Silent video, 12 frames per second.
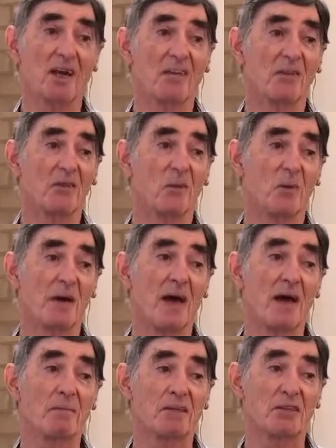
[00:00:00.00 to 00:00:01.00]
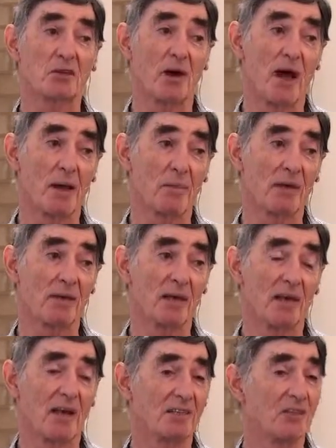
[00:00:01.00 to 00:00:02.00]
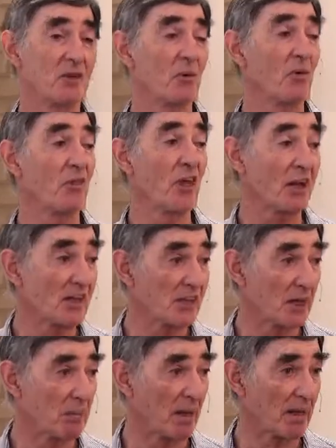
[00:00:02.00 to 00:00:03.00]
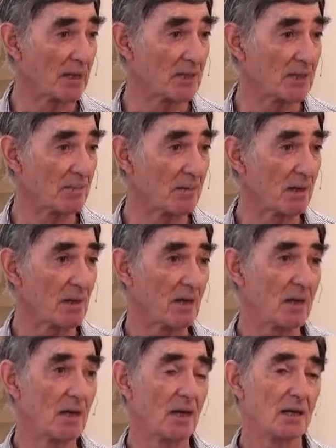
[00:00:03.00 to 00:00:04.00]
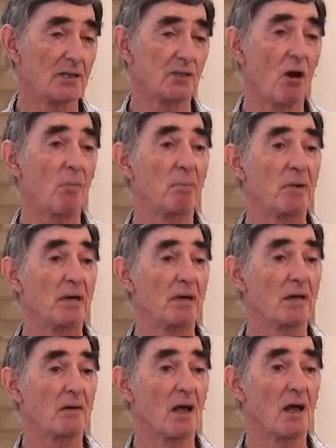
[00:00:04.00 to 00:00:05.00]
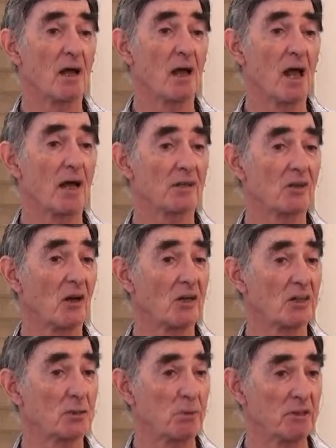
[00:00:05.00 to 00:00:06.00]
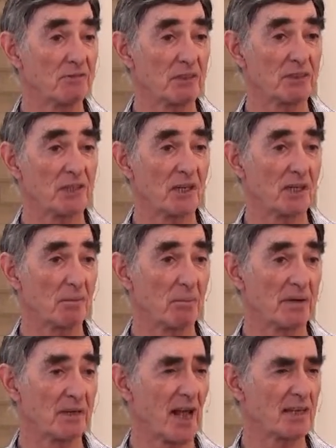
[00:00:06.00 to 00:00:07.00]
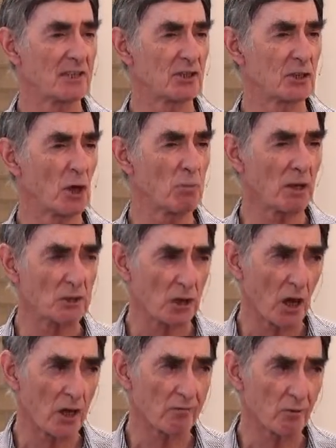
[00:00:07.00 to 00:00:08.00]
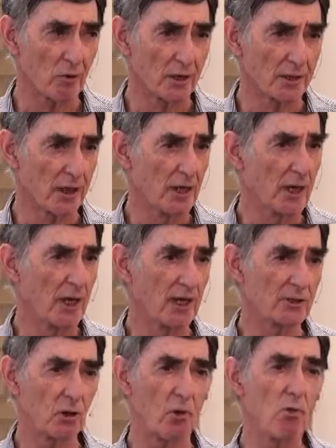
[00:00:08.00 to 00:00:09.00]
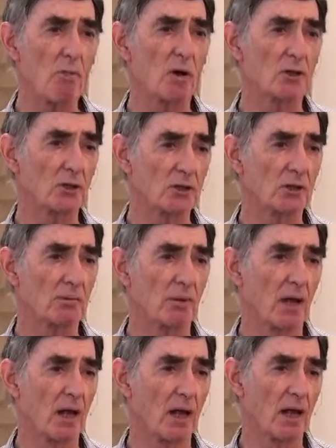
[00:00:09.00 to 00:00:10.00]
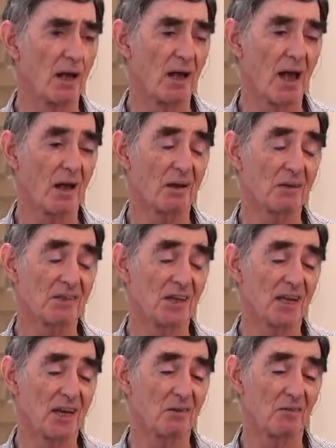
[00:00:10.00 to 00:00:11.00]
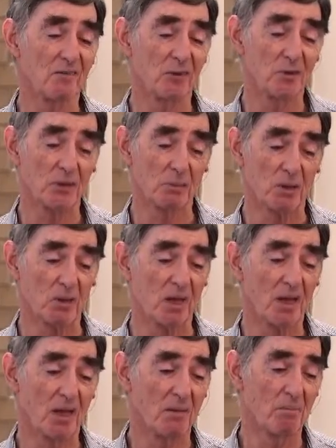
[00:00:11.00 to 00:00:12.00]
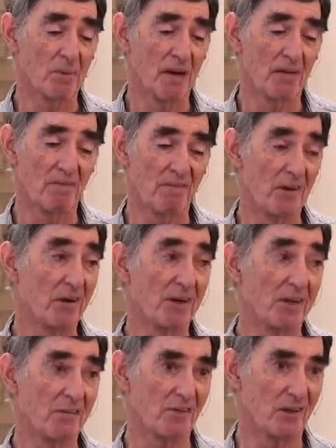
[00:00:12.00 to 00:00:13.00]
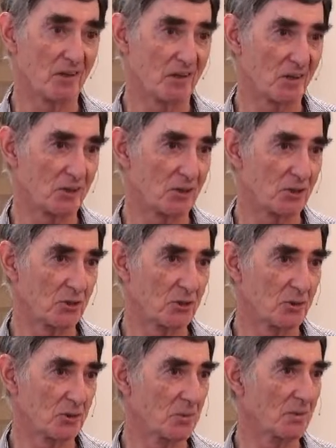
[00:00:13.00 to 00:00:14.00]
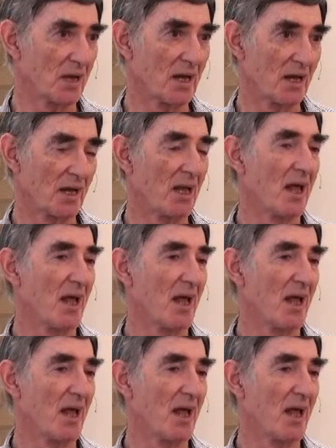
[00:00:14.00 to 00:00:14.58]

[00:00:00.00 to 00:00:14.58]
that the one I'm describing is the authentic place. It's not been acknowledged previously, but it has so much going for it. It's almost, I don't say irrefutable, but very difficult to